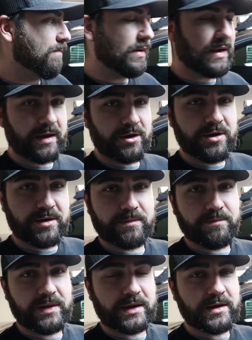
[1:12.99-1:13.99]
but I
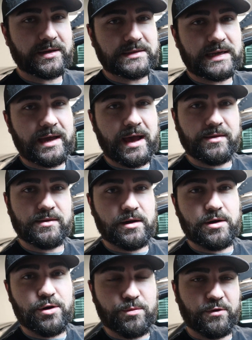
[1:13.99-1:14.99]
couldn't because I had
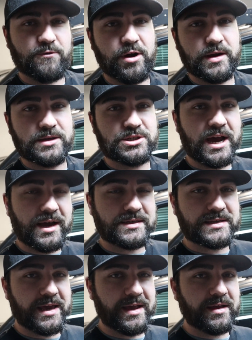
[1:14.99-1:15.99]
the Harbor Freight jack
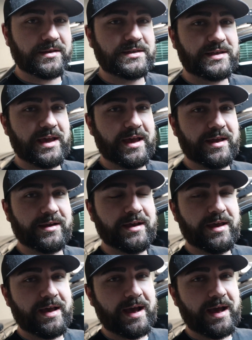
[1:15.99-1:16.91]
stands and